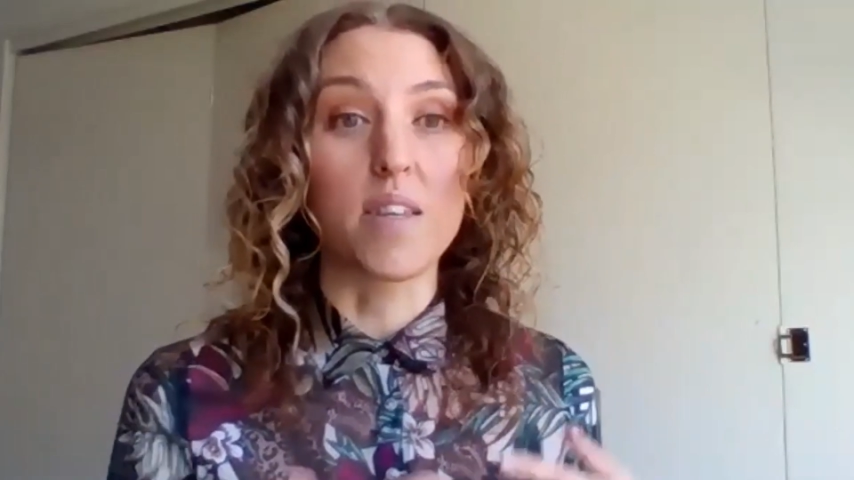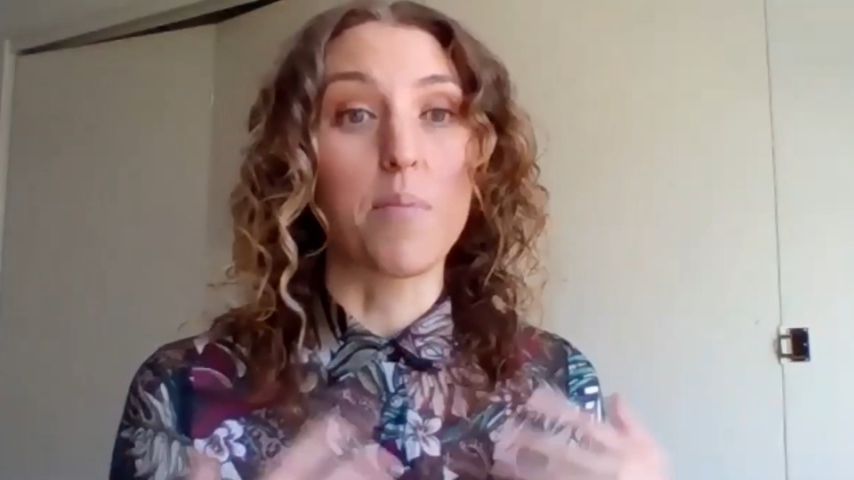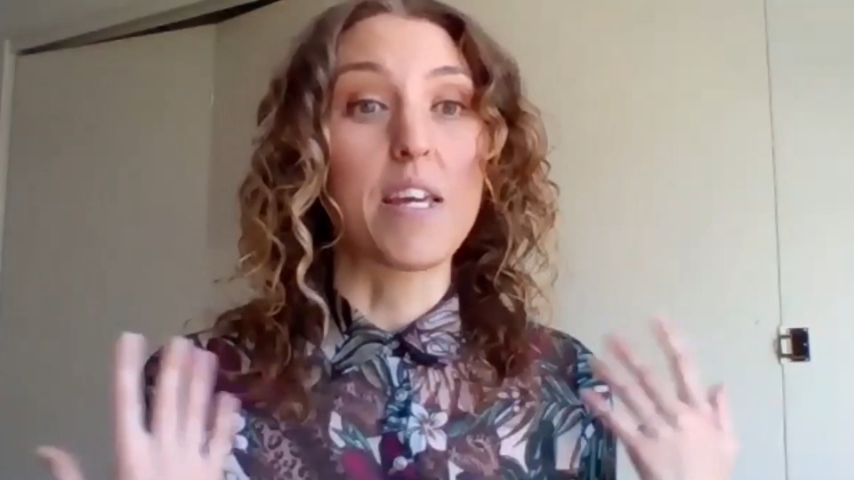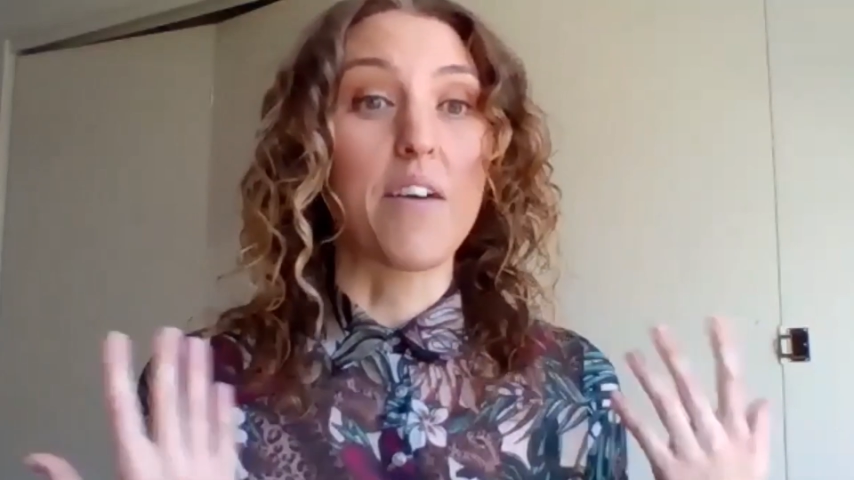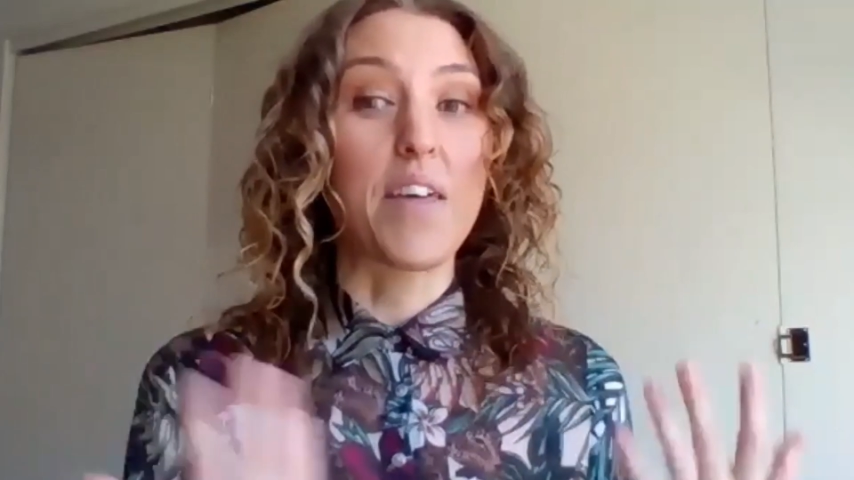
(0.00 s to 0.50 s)
some
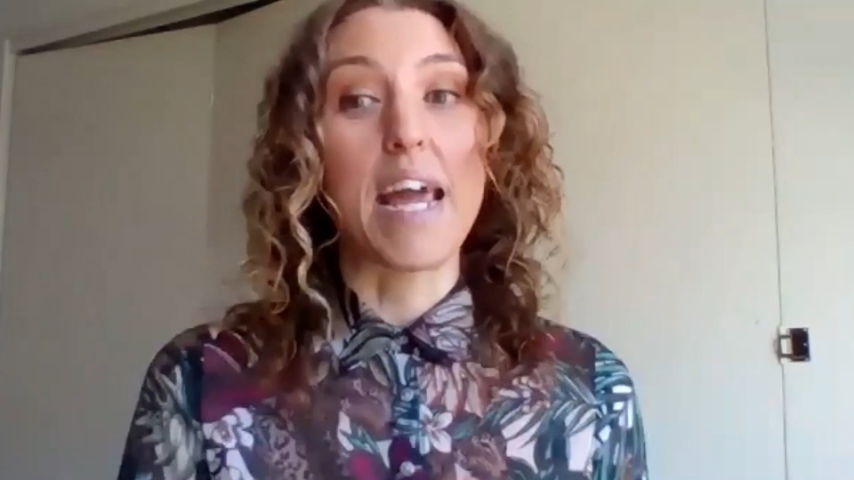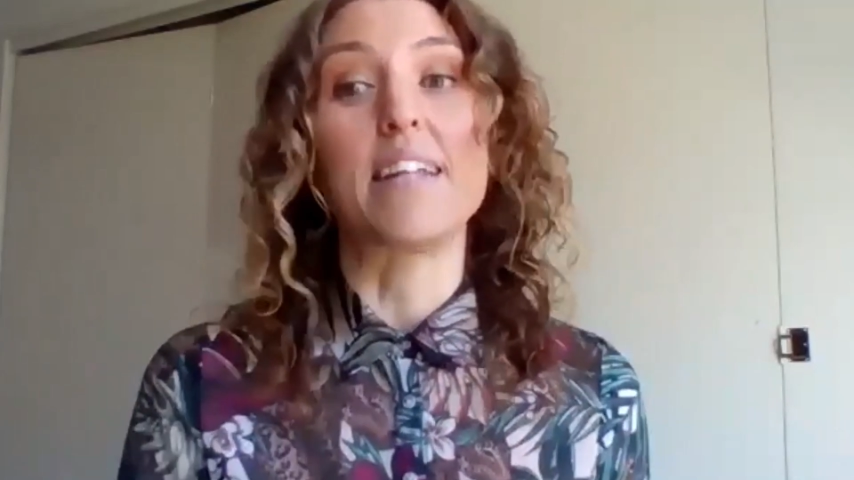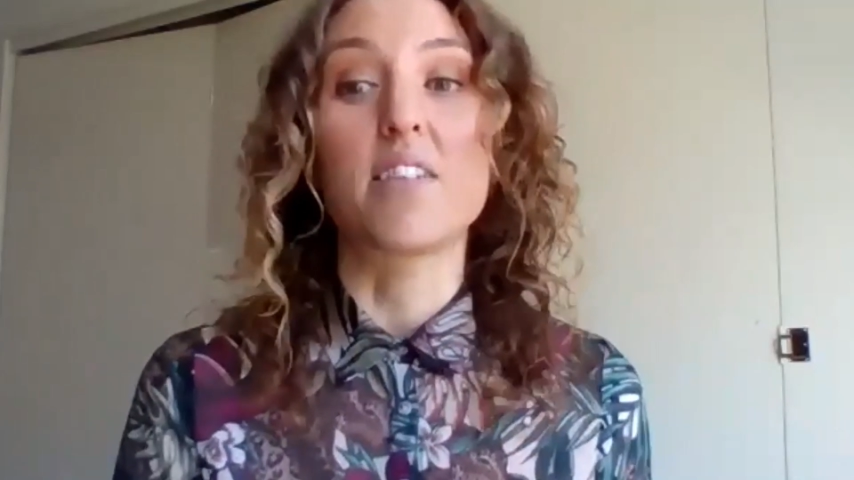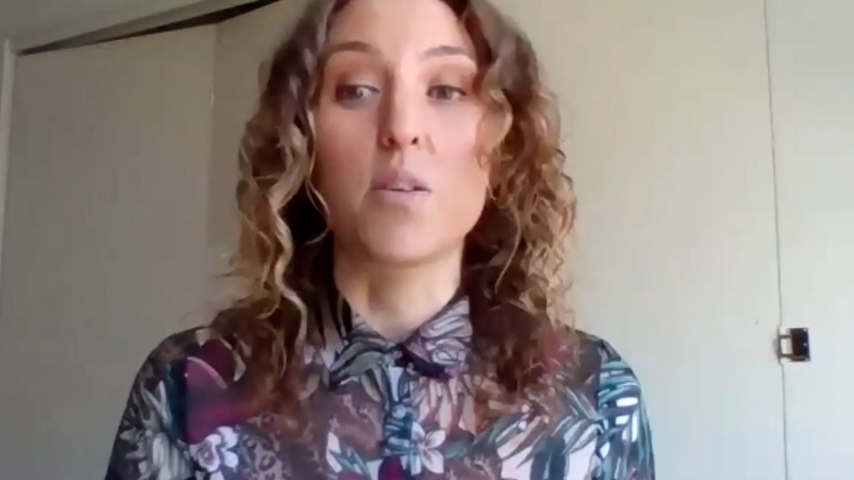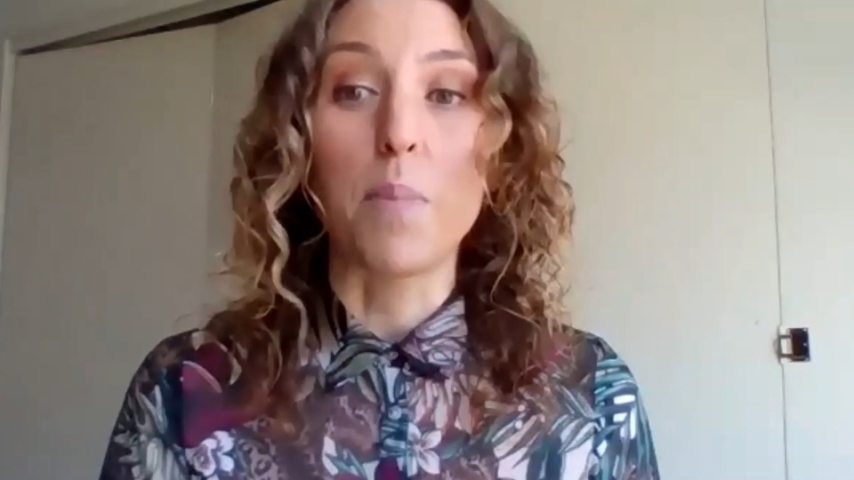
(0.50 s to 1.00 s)
of the other
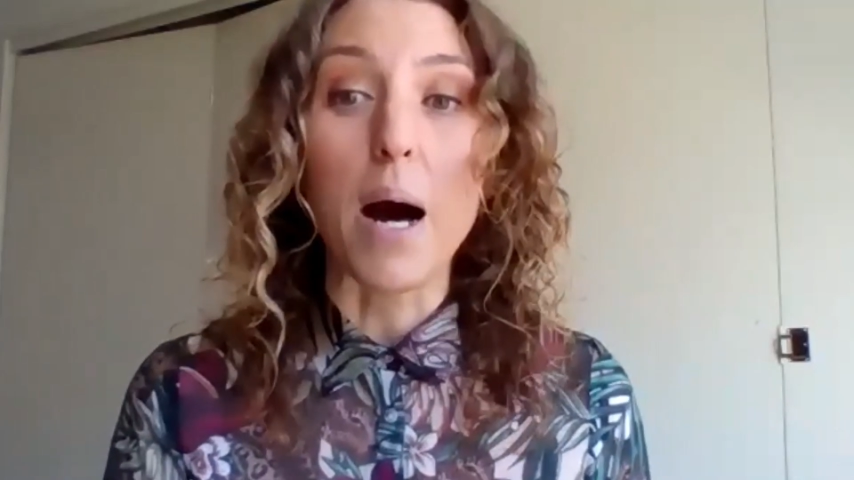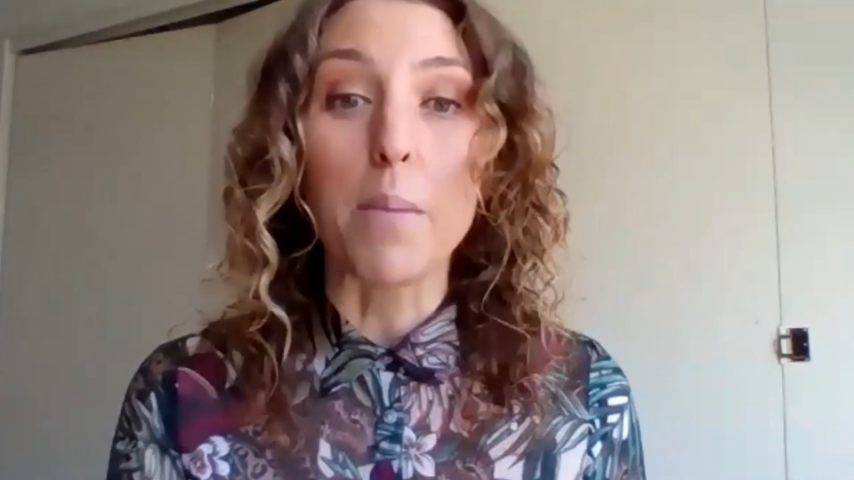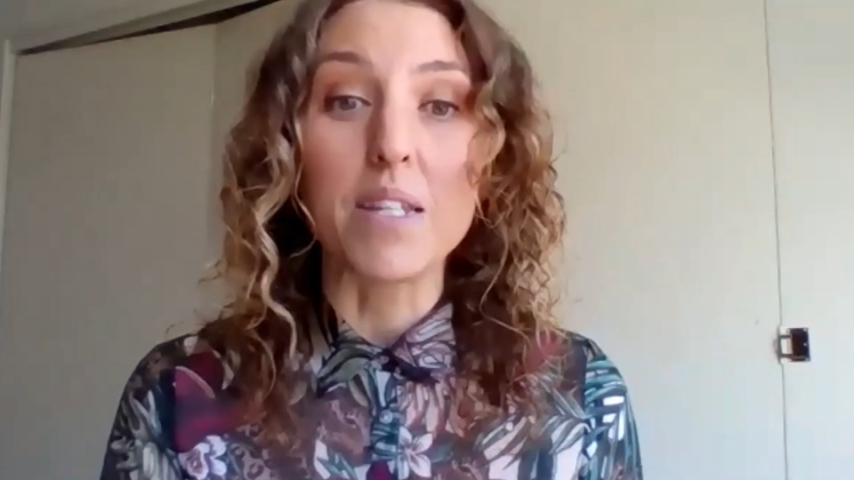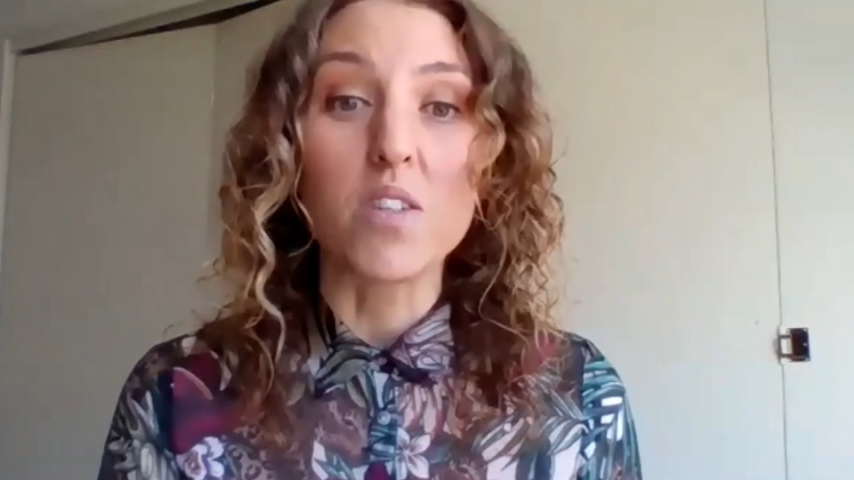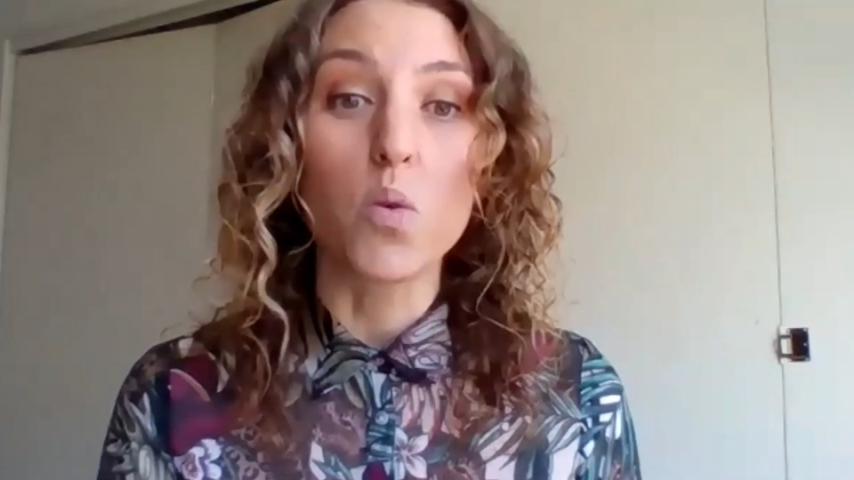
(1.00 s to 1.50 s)
heads of
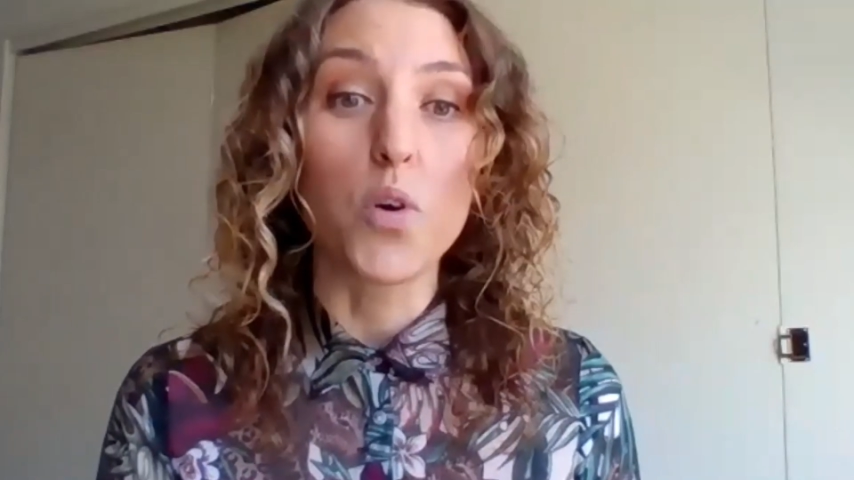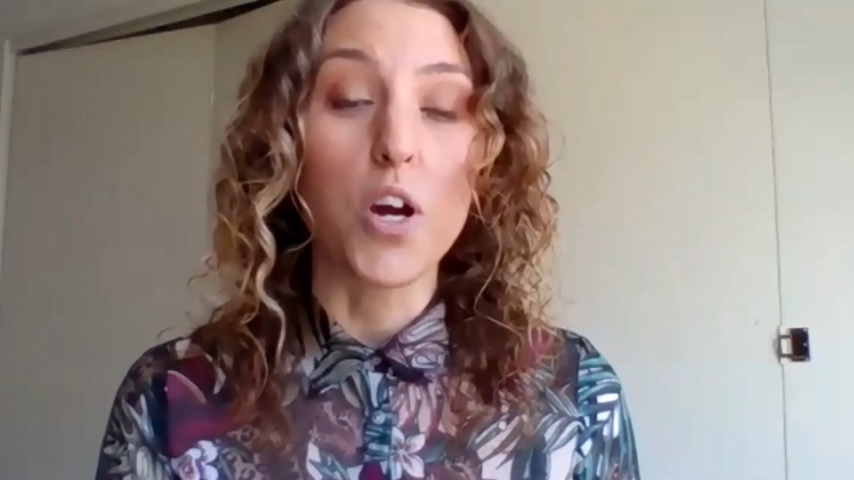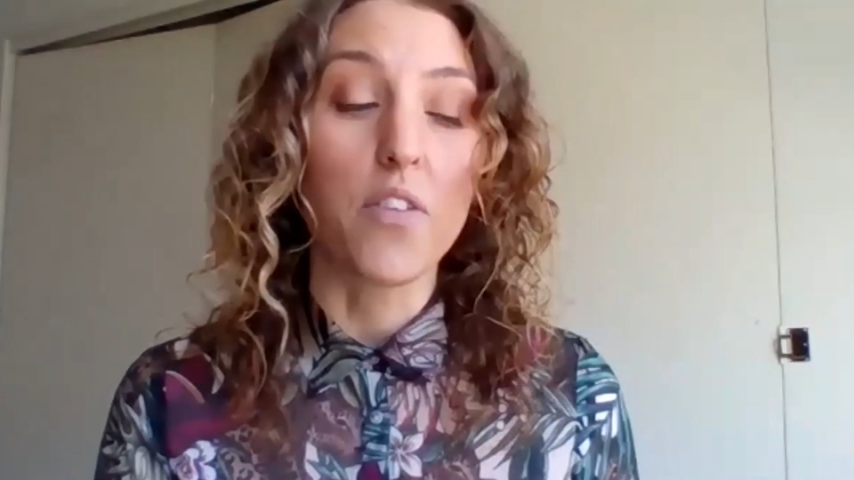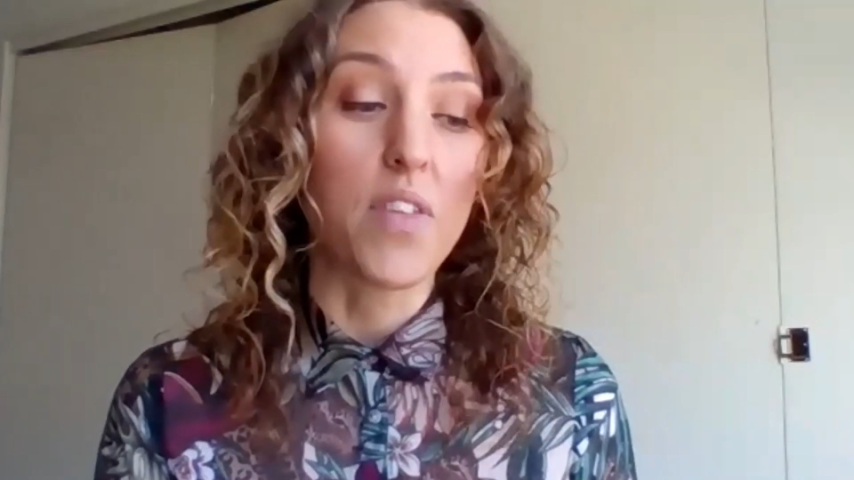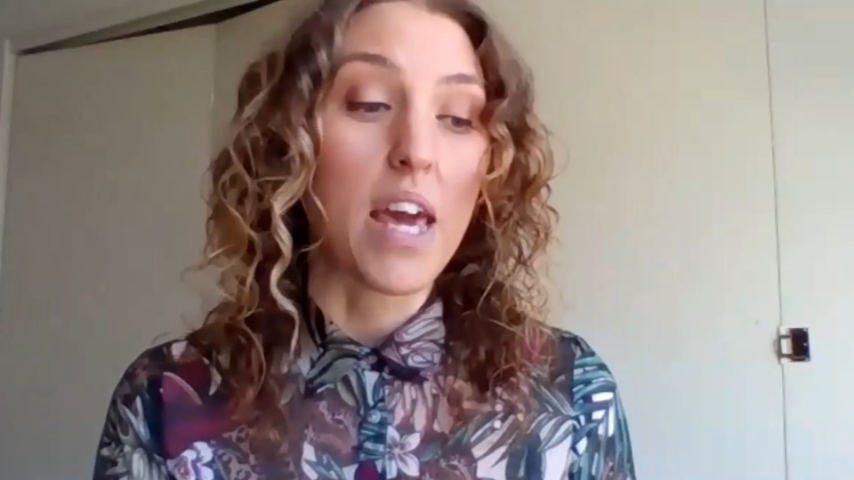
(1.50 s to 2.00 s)
departments that
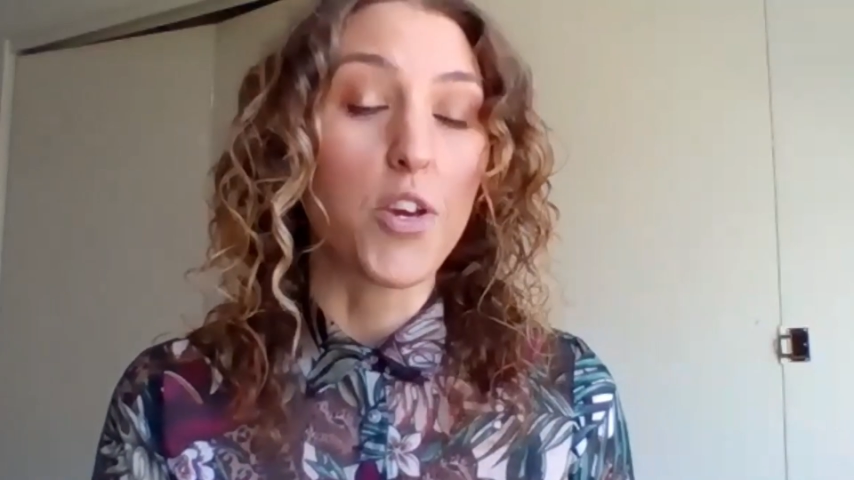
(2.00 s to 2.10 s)
work there.